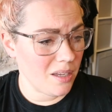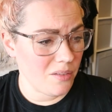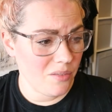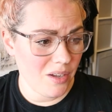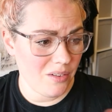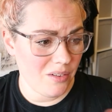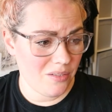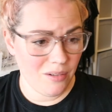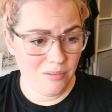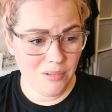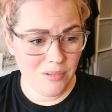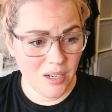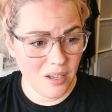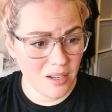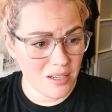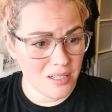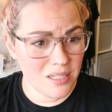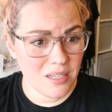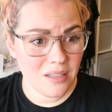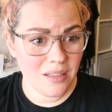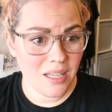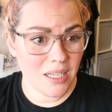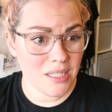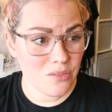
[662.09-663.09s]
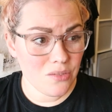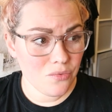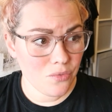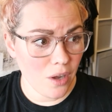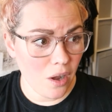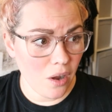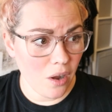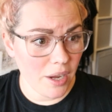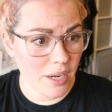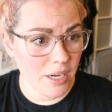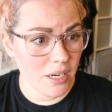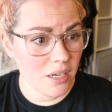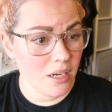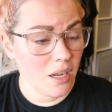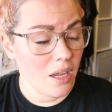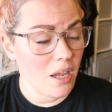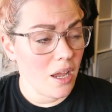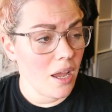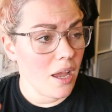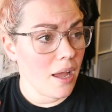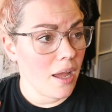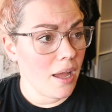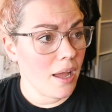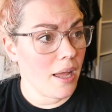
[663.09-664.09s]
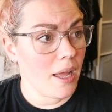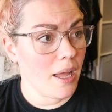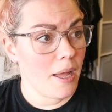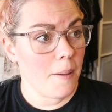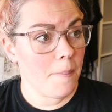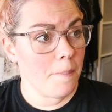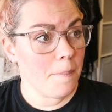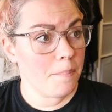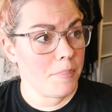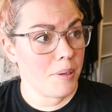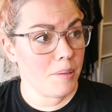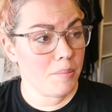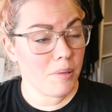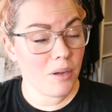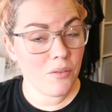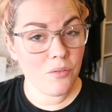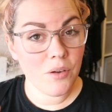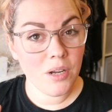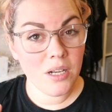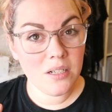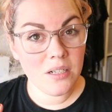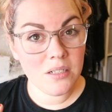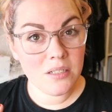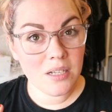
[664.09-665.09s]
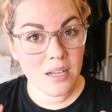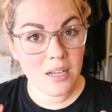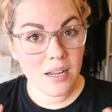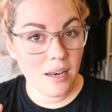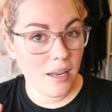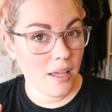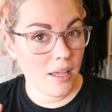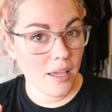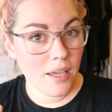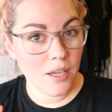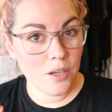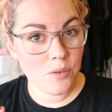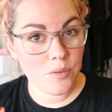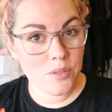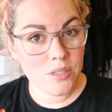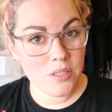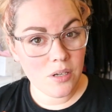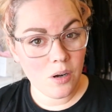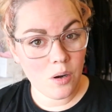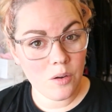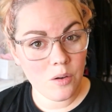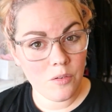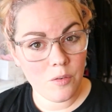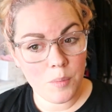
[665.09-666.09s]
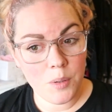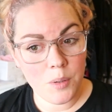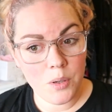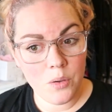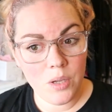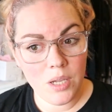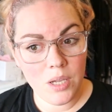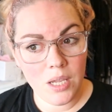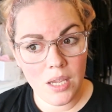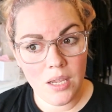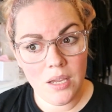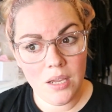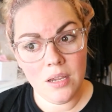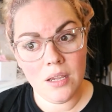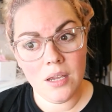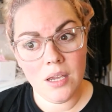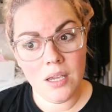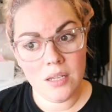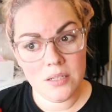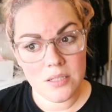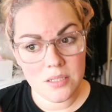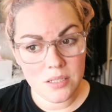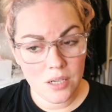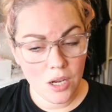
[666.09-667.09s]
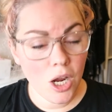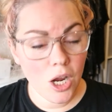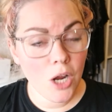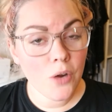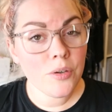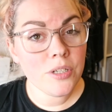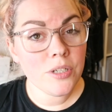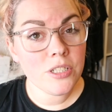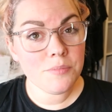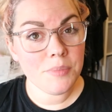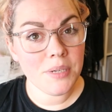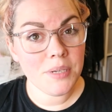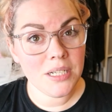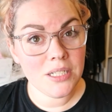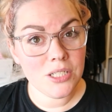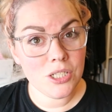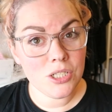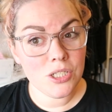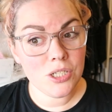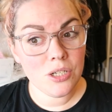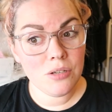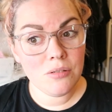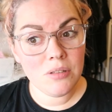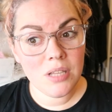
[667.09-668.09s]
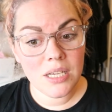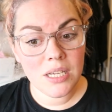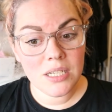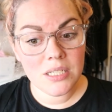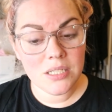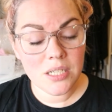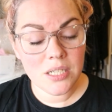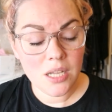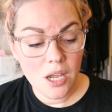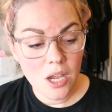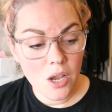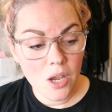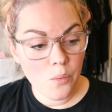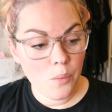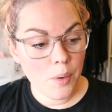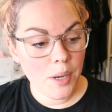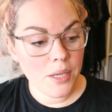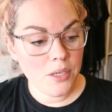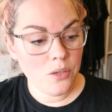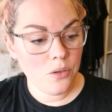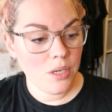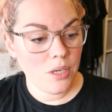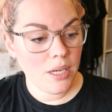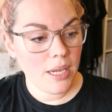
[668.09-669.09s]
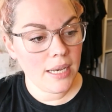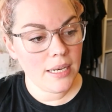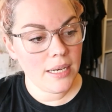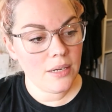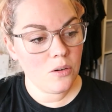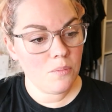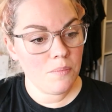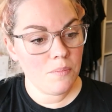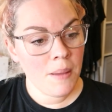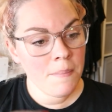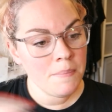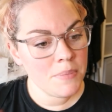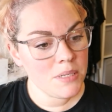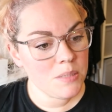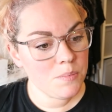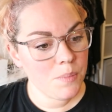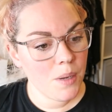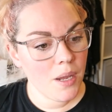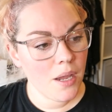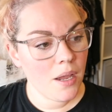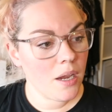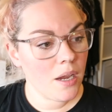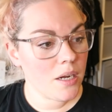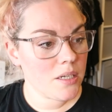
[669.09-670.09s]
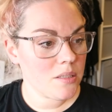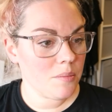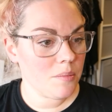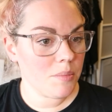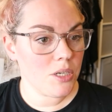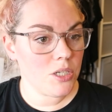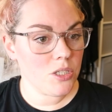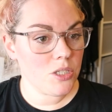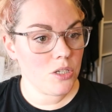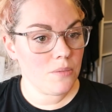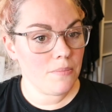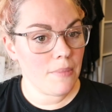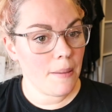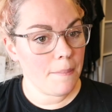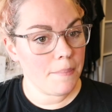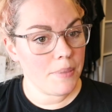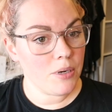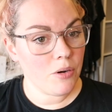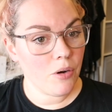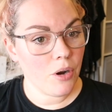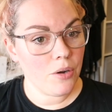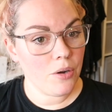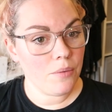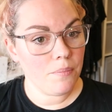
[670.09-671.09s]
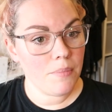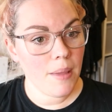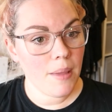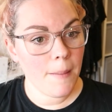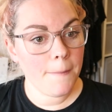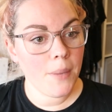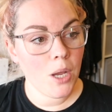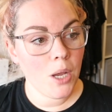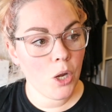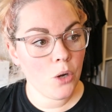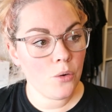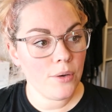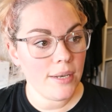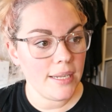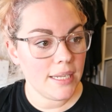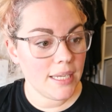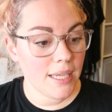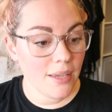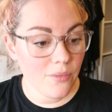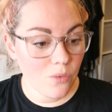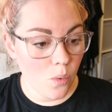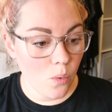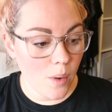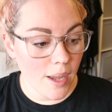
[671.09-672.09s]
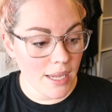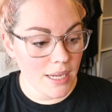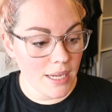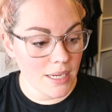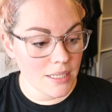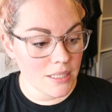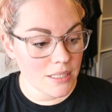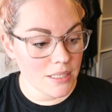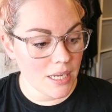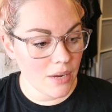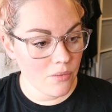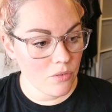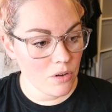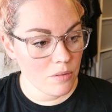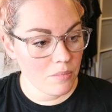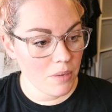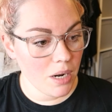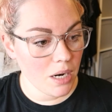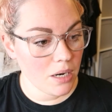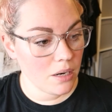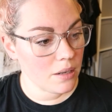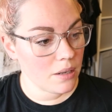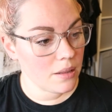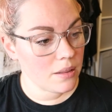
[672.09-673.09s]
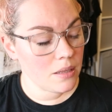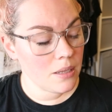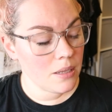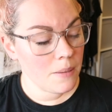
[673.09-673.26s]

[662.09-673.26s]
of it. If no one likes it, that's fine. But my friend Claire, who is Diary of a Beauty Geek, has encouraged me to do this, where you can get little members perks. I'm going to do member only giveaways every month.